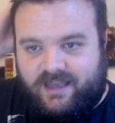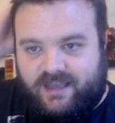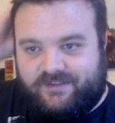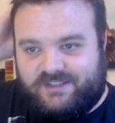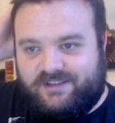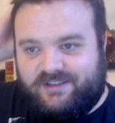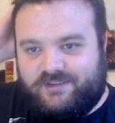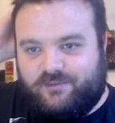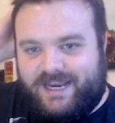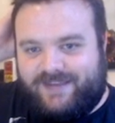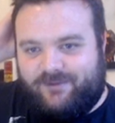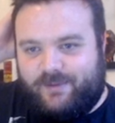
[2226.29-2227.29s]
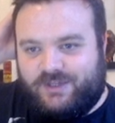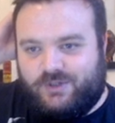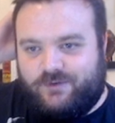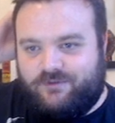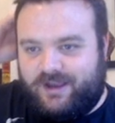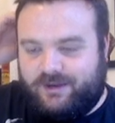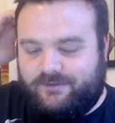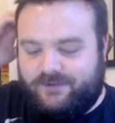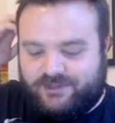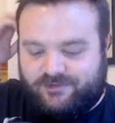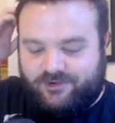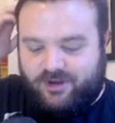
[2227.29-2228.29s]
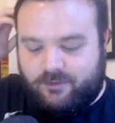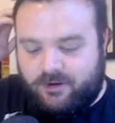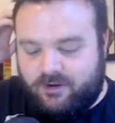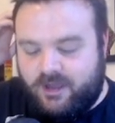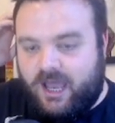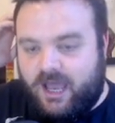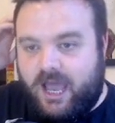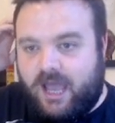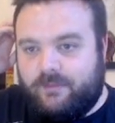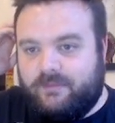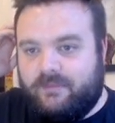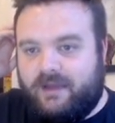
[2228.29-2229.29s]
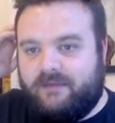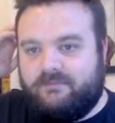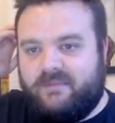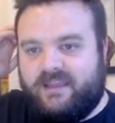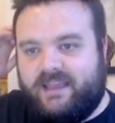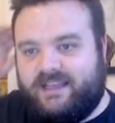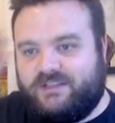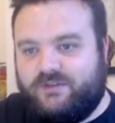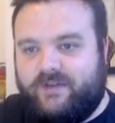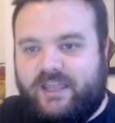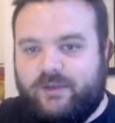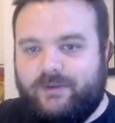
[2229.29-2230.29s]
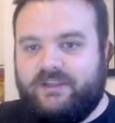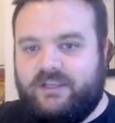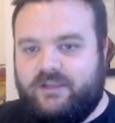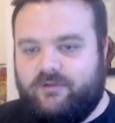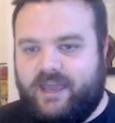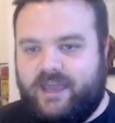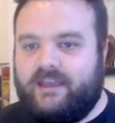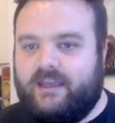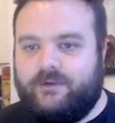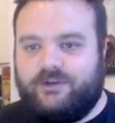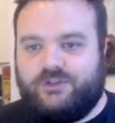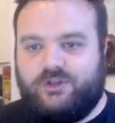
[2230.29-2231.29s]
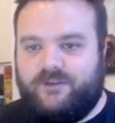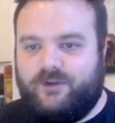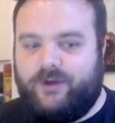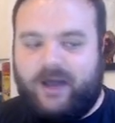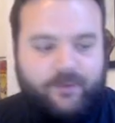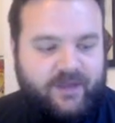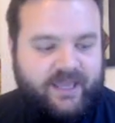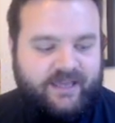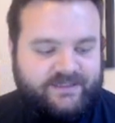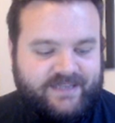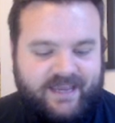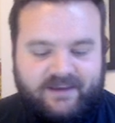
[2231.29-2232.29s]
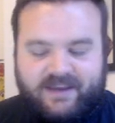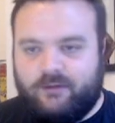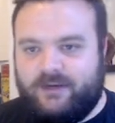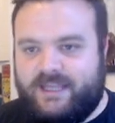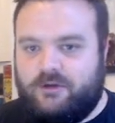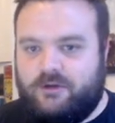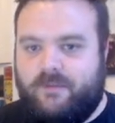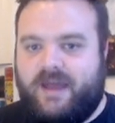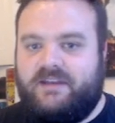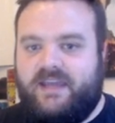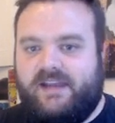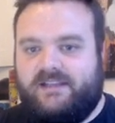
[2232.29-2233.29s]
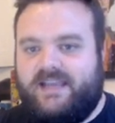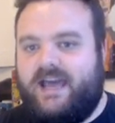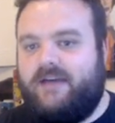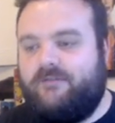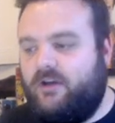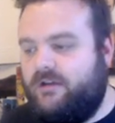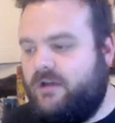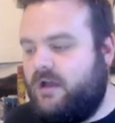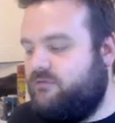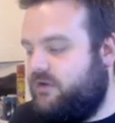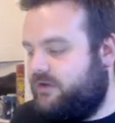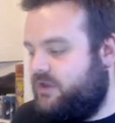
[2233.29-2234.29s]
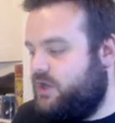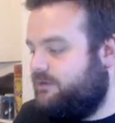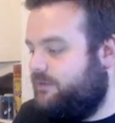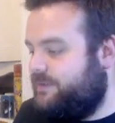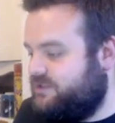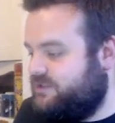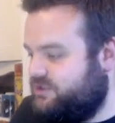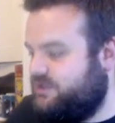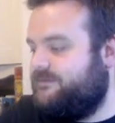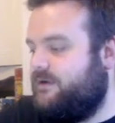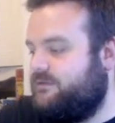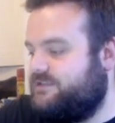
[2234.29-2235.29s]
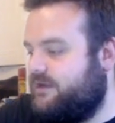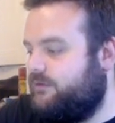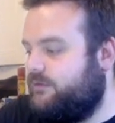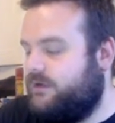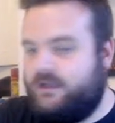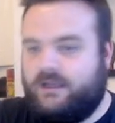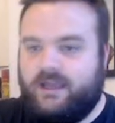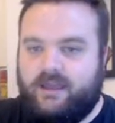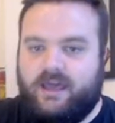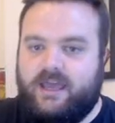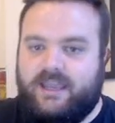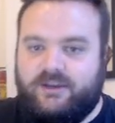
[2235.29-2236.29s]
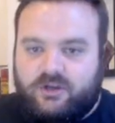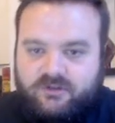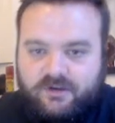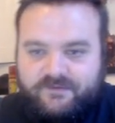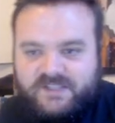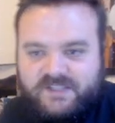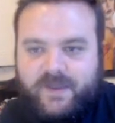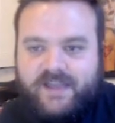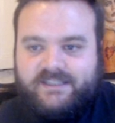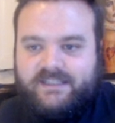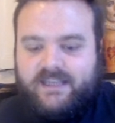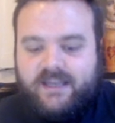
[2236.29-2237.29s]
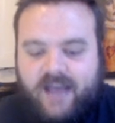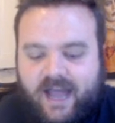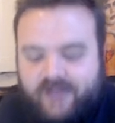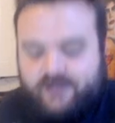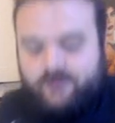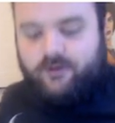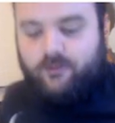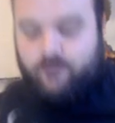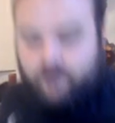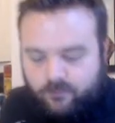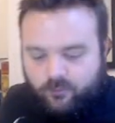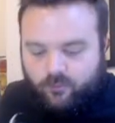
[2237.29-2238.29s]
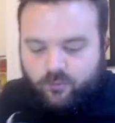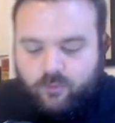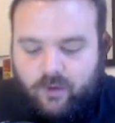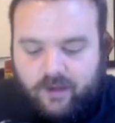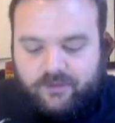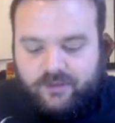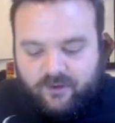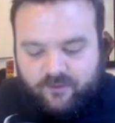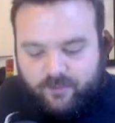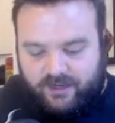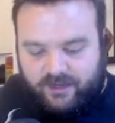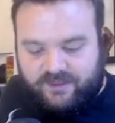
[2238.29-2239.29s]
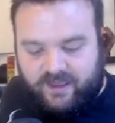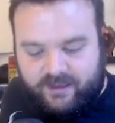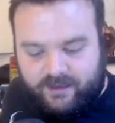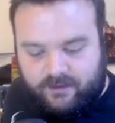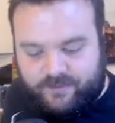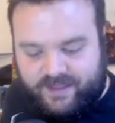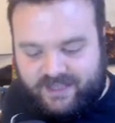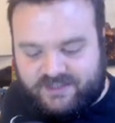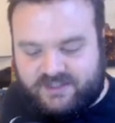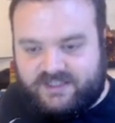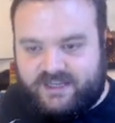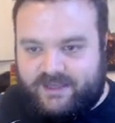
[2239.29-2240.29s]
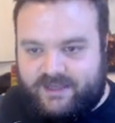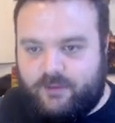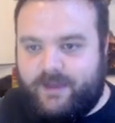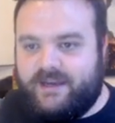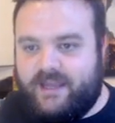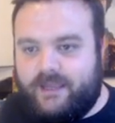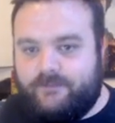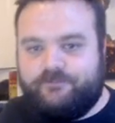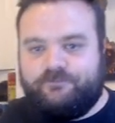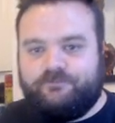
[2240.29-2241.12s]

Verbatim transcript: I've just noticed why do you have a picture of Frank-N-Furter on your wall? Um, Okay, Castle, are you in the UK? I'm not sure if you are, but it is like now legal mandate to have a, a Rocky Horror Picture Show photo uh, in your office space. I don't know what the government are thinking, but that's just a legal mandate.